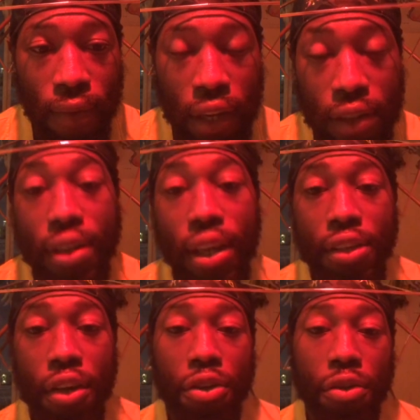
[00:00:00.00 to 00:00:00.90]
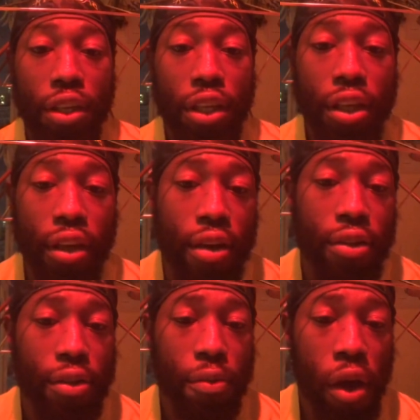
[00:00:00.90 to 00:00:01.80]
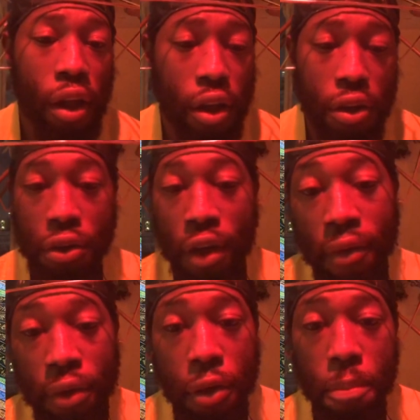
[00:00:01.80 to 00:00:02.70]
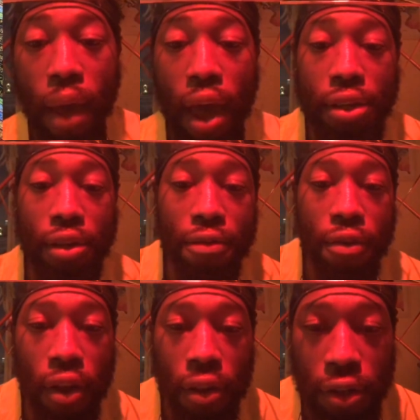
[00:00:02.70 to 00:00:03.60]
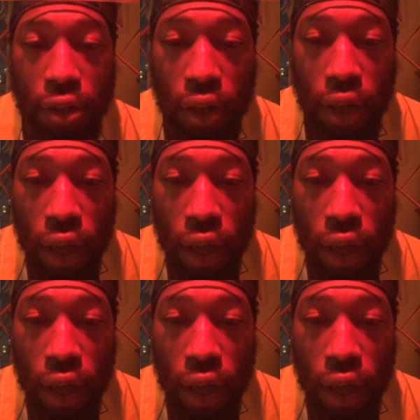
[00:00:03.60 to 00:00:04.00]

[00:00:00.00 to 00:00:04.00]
It's also teaching us while also having compassion for others